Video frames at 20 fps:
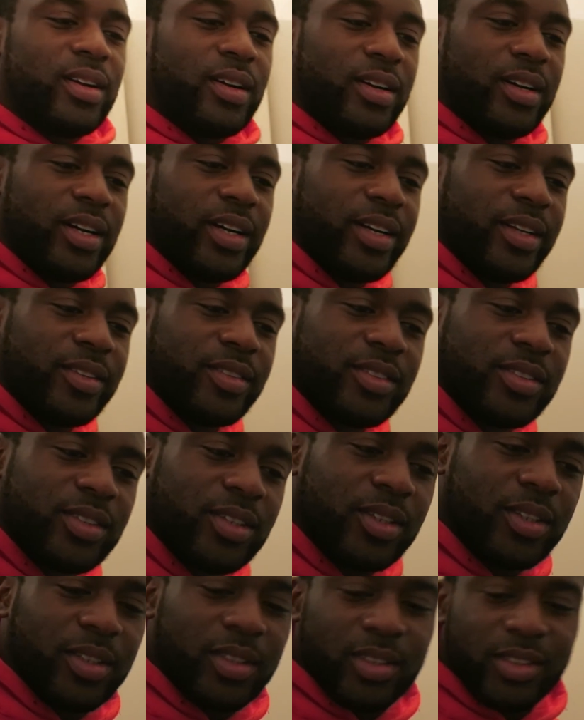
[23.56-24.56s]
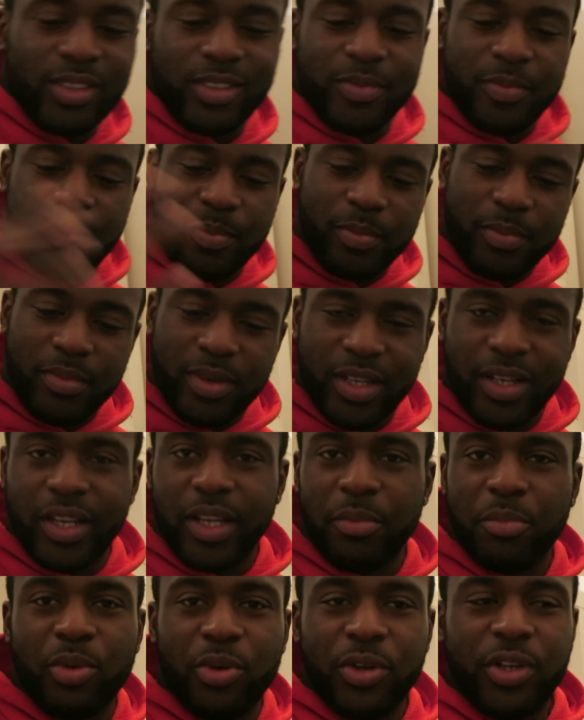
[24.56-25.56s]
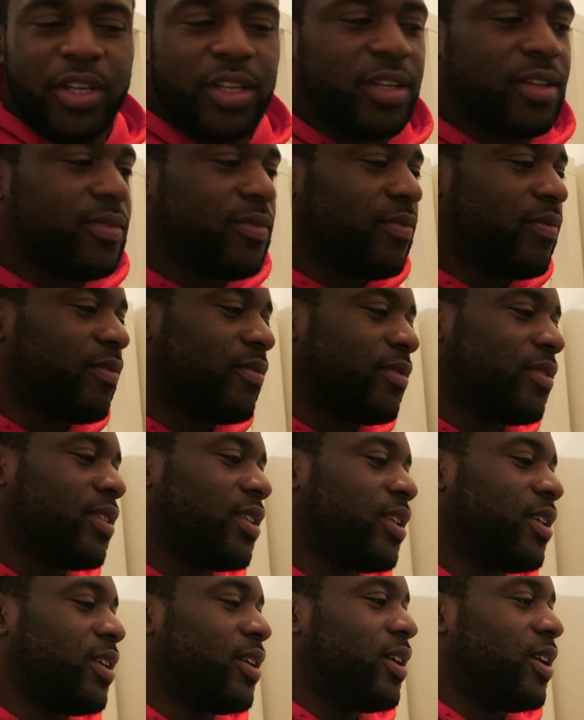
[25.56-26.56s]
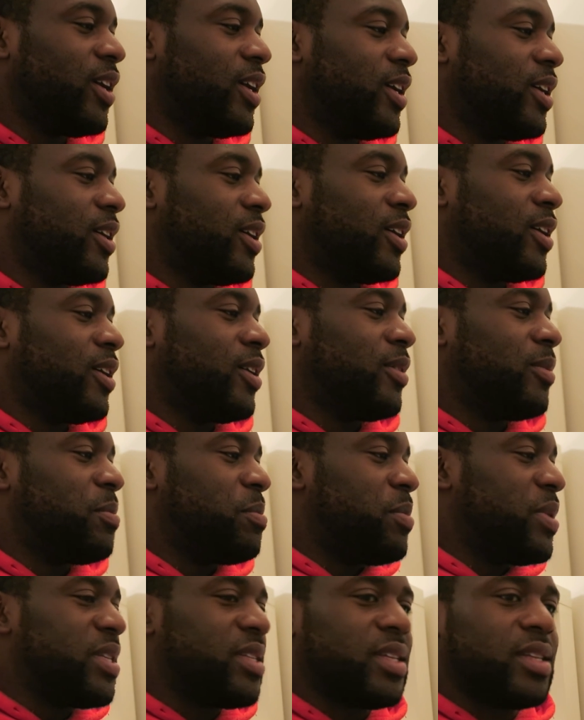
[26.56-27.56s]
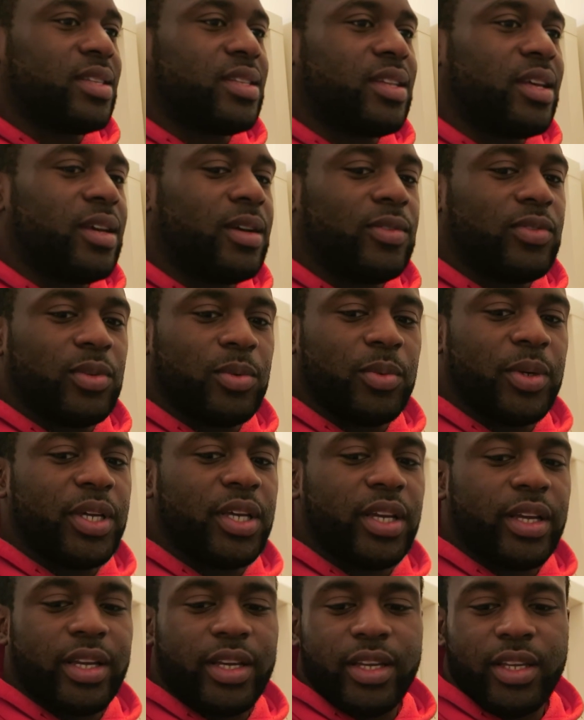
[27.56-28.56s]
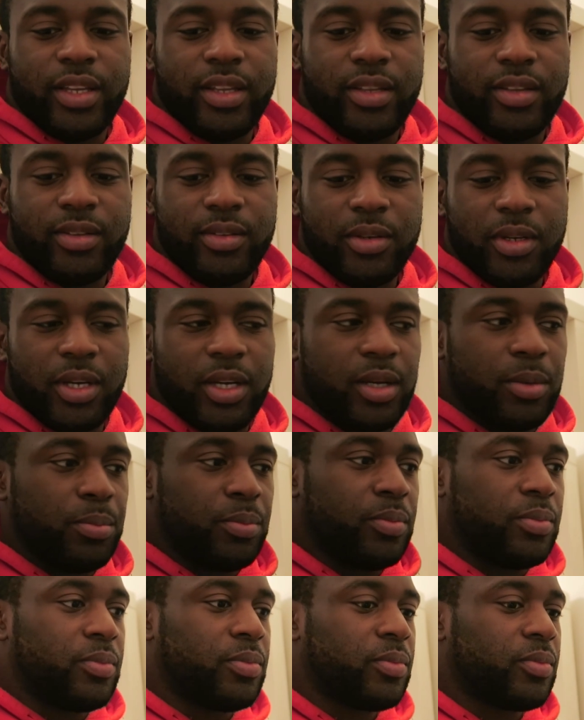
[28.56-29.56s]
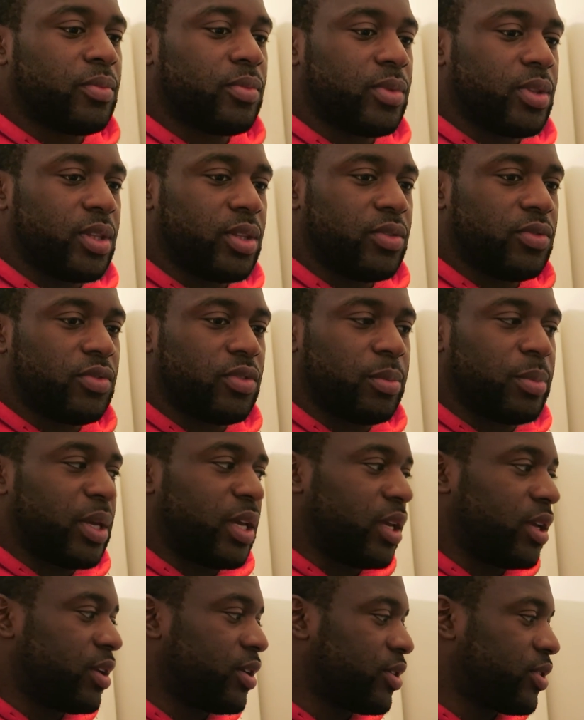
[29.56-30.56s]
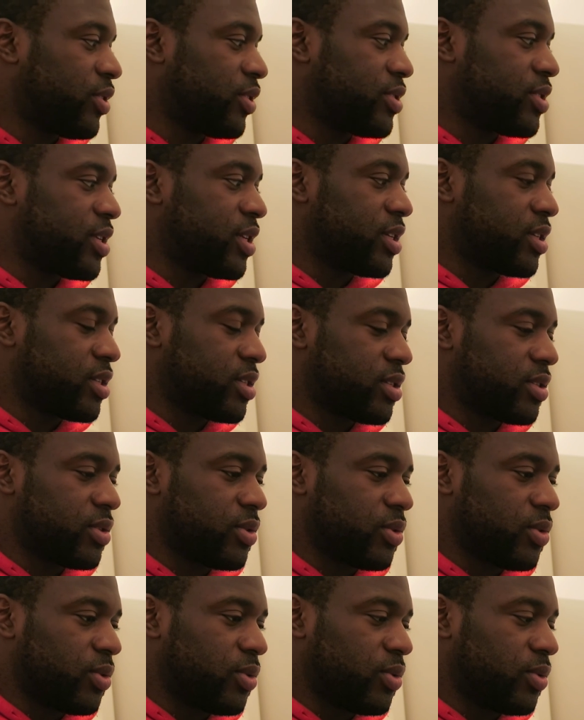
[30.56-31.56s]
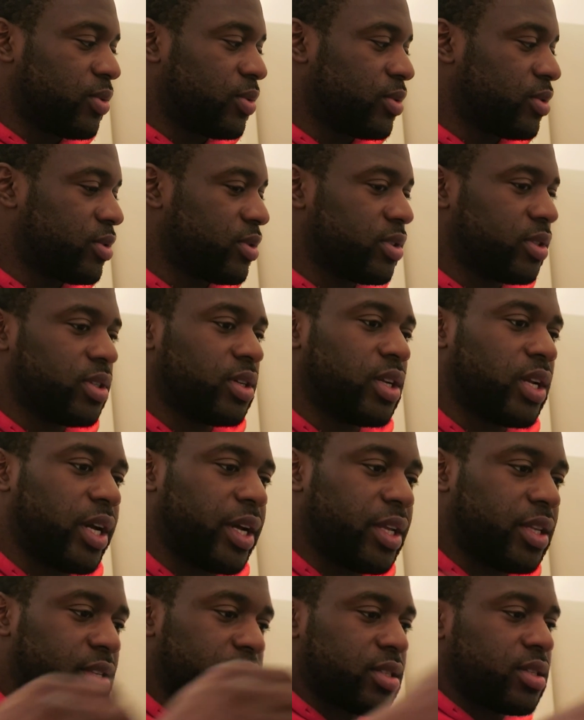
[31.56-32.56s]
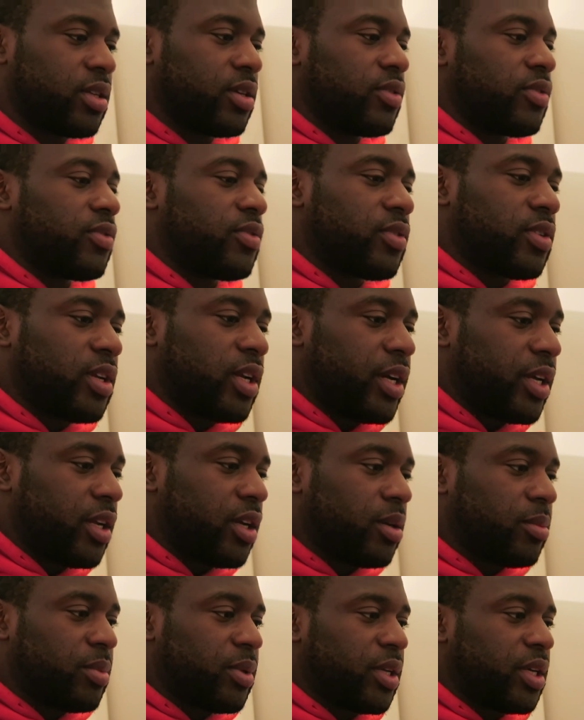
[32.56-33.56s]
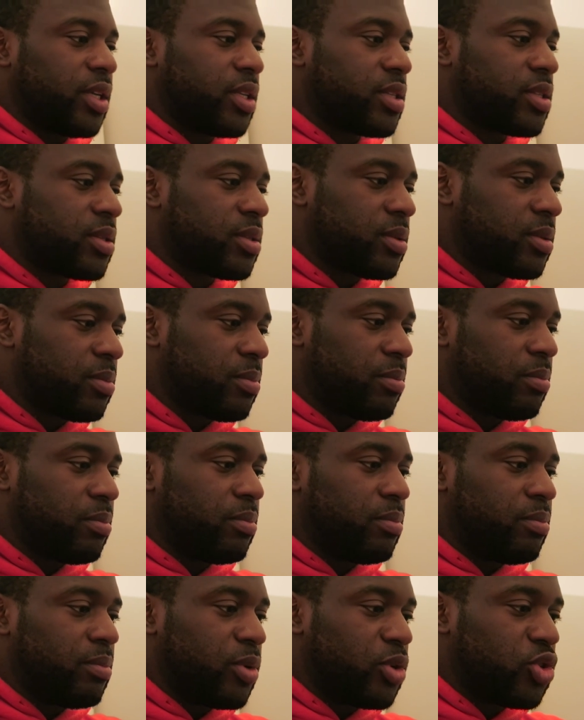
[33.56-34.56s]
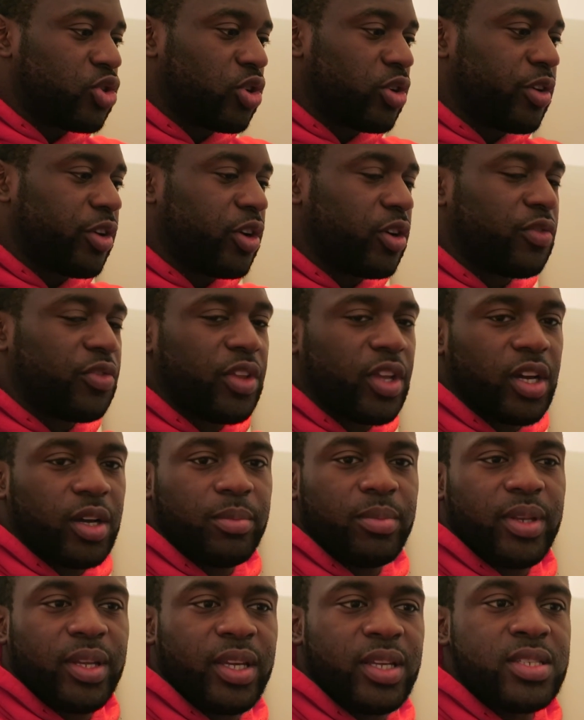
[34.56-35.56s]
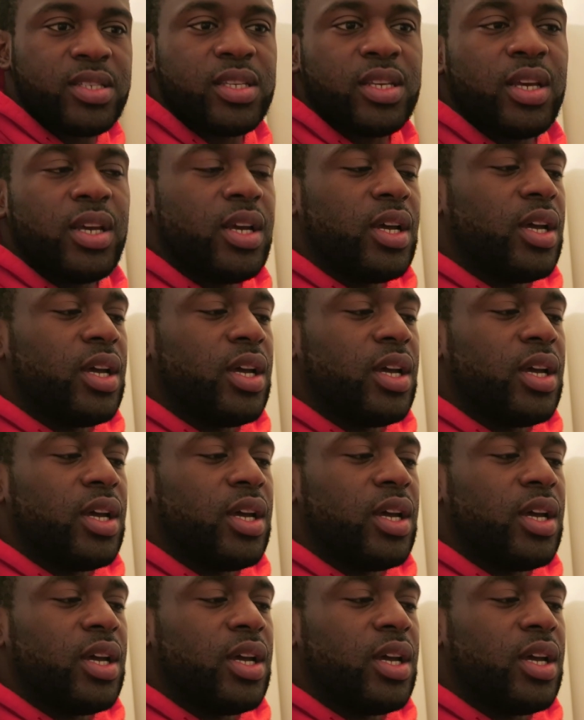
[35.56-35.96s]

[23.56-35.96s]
All right, so Monday morning, busiest day of the week for me, because it's all client stuff, client updates, majority of the updates.